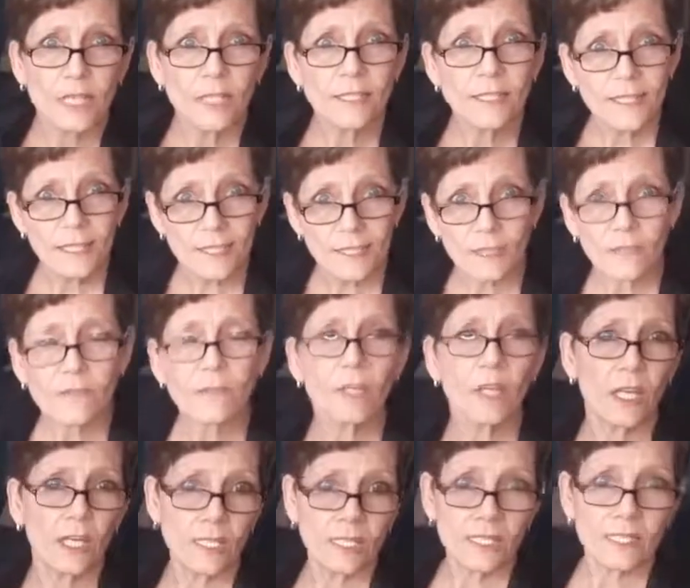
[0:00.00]
to give an
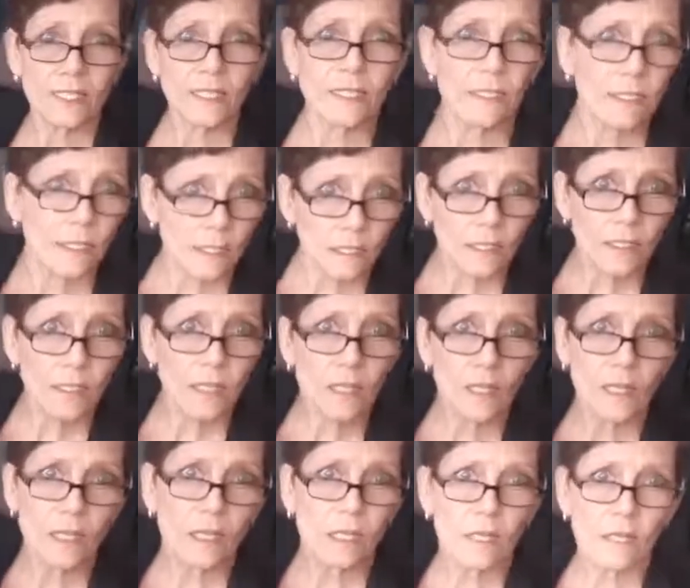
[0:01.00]
idea
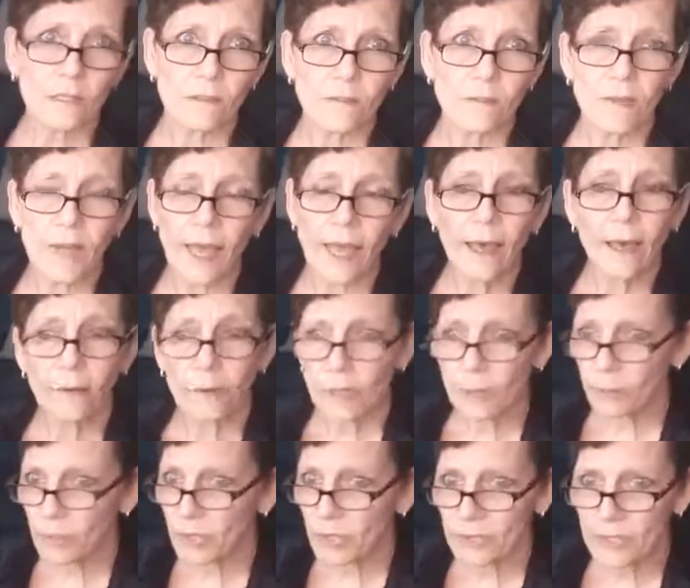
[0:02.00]
of how
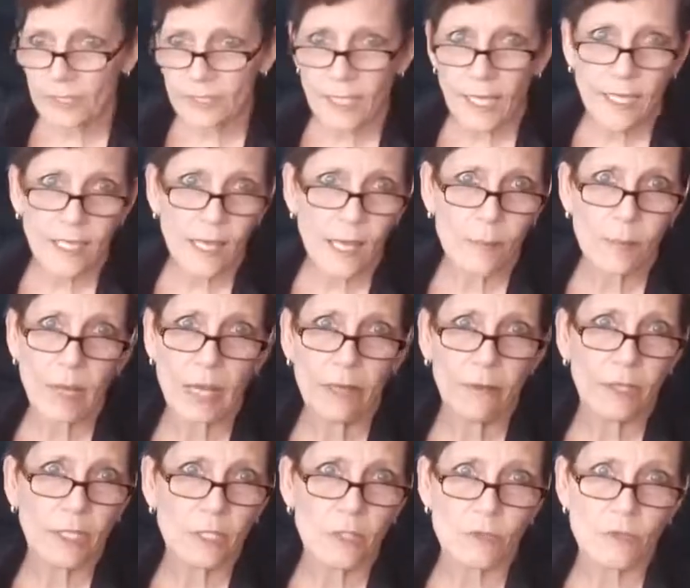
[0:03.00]
I'm building that up, how
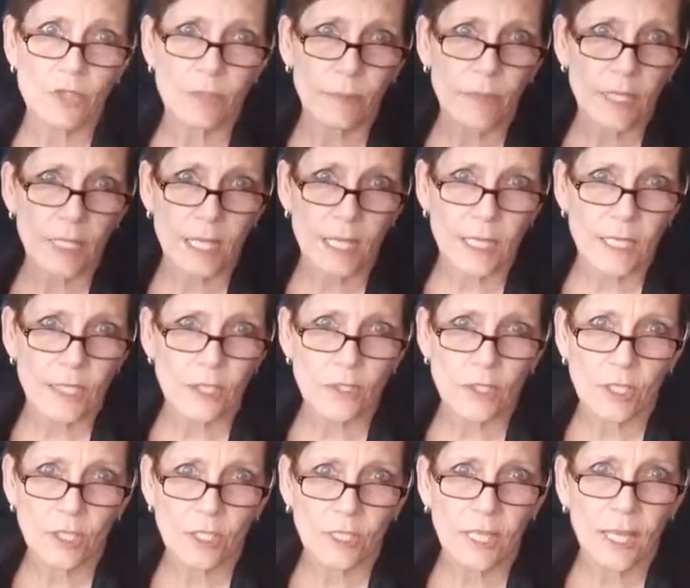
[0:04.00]
I do some of the
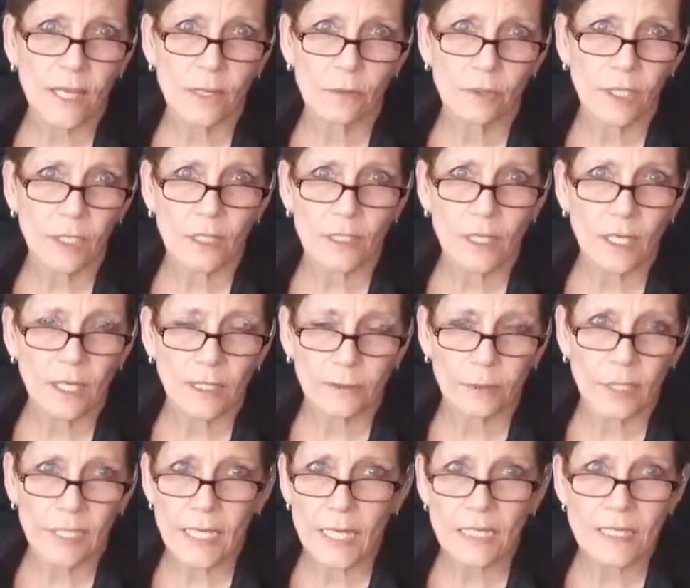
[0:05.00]
aging, how I how
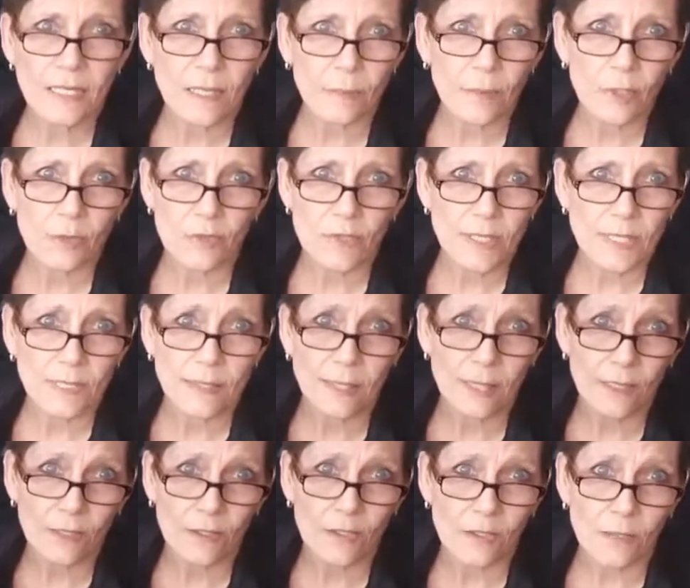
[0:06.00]
I get some of those
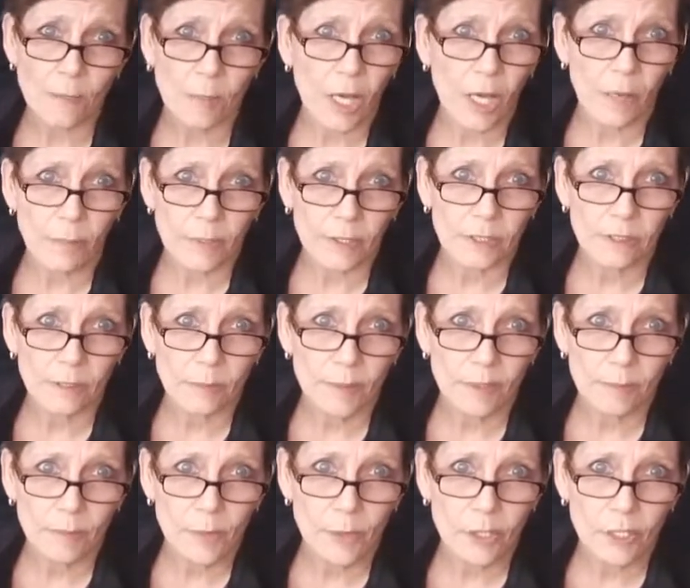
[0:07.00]
details to pop a little
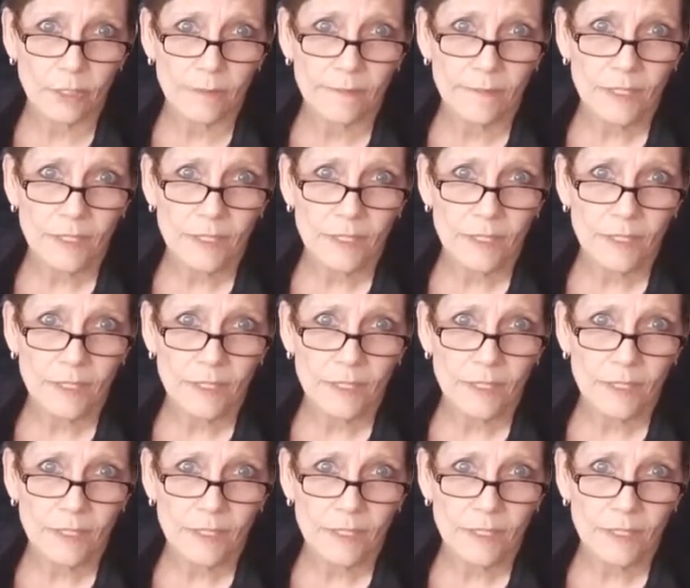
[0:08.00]
bit more.